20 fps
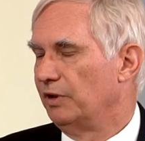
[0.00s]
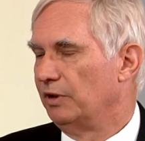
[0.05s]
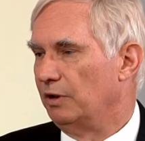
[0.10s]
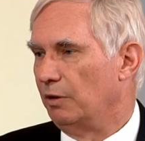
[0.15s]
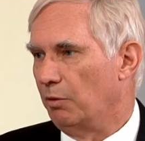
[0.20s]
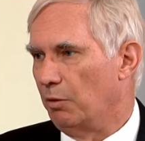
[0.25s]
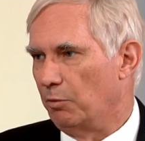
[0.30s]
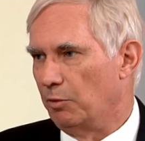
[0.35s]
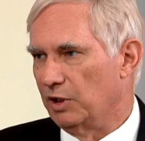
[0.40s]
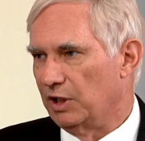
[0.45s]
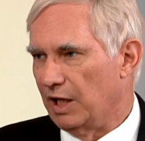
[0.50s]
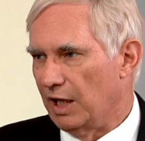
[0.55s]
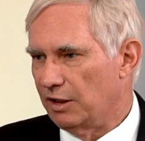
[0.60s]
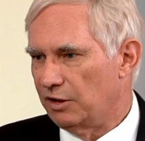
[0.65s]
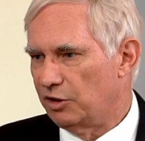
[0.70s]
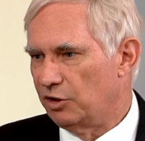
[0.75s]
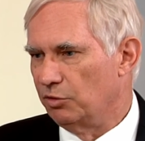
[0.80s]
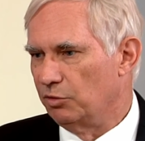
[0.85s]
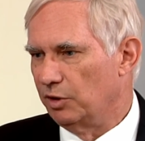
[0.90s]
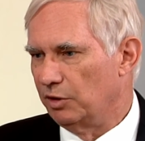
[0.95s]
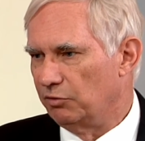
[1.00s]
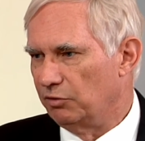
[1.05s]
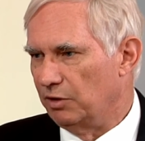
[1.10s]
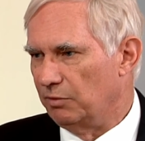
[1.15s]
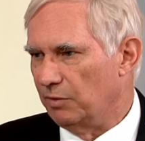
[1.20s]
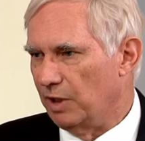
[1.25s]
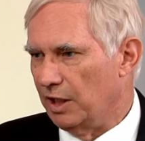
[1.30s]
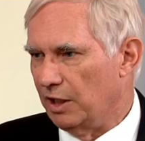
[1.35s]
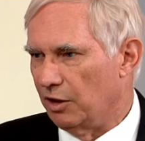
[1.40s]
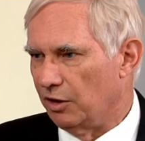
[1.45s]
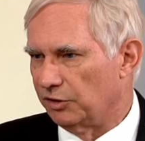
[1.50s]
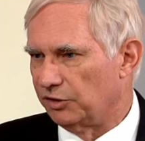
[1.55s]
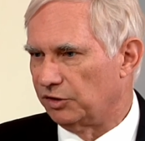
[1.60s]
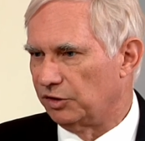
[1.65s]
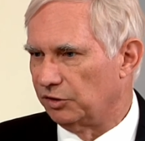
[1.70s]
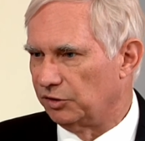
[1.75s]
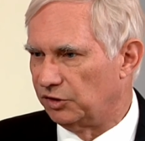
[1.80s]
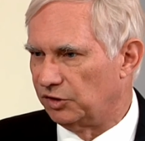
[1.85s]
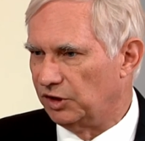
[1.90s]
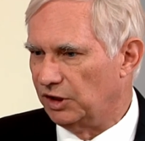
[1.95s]
Now, when we get to it, we may
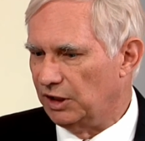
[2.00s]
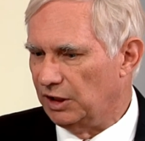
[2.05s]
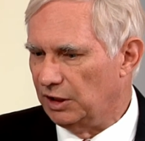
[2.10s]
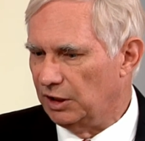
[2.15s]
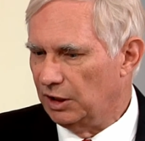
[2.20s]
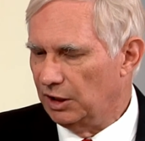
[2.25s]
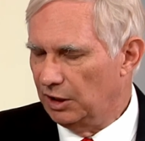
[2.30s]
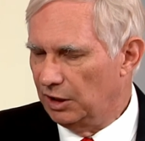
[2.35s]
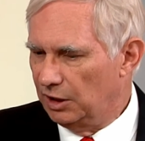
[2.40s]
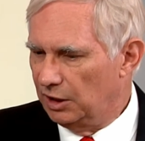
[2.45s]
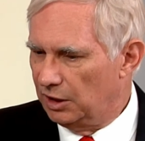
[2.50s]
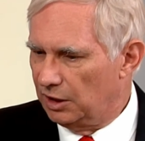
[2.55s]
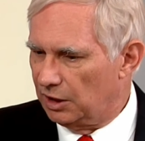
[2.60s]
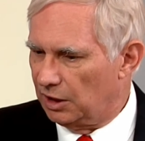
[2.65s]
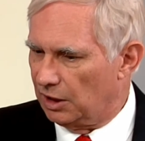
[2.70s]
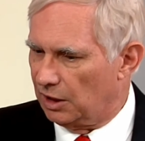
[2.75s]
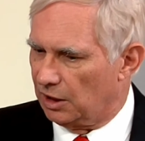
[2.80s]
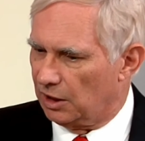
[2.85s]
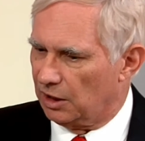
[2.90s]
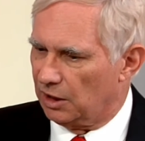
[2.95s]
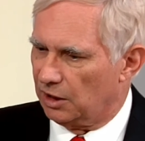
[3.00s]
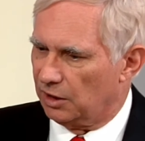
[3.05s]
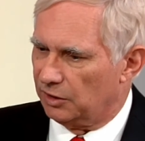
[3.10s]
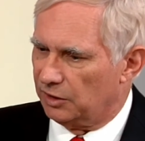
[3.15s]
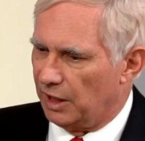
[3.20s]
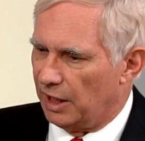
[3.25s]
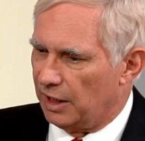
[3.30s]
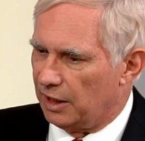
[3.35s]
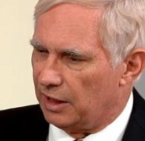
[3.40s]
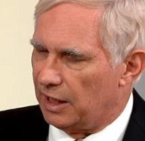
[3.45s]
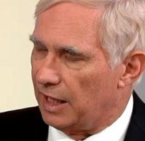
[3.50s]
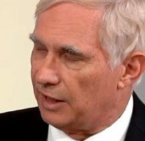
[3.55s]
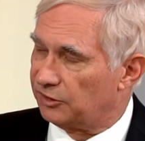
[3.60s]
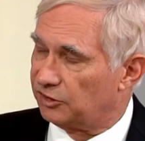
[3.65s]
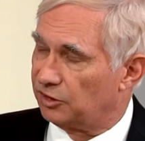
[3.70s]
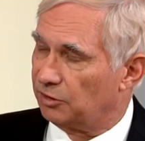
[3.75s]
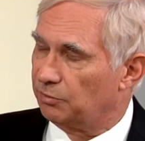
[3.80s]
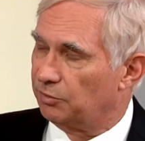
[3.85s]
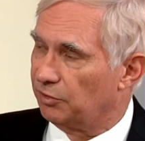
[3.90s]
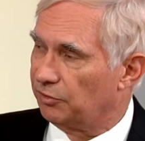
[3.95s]
also see that it has
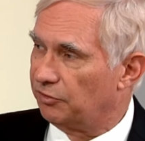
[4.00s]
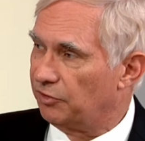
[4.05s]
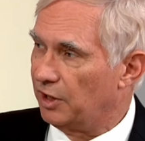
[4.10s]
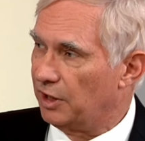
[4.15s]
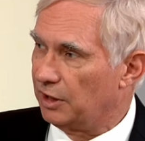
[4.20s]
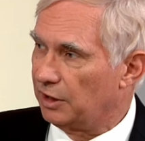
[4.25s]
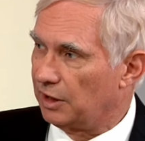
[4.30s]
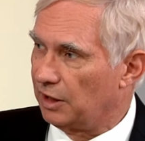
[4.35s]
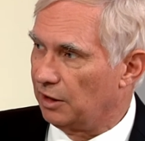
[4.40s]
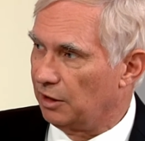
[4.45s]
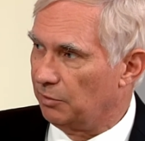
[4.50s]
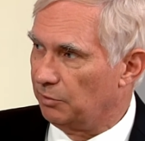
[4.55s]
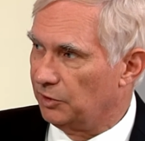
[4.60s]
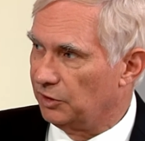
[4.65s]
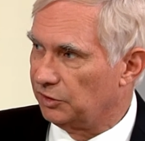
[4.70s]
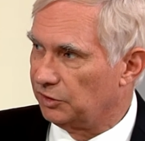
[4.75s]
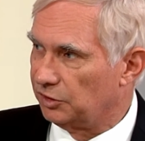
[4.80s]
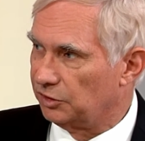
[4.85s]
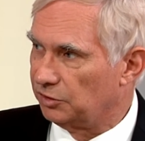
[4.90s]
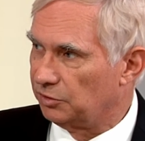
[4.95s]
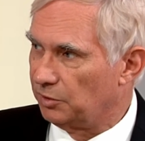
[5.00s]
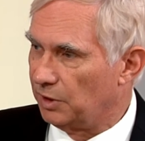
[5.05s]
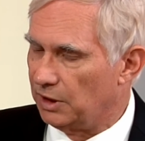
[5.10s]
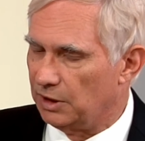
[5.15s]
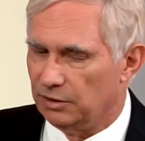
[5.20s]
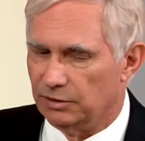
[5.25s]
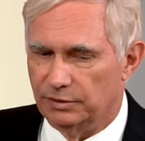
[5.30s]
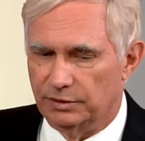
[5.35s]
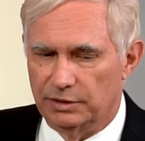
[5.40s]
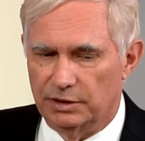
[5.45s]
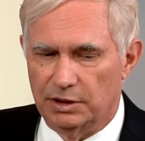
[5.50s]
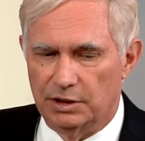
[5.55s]
some prophetic elements as well.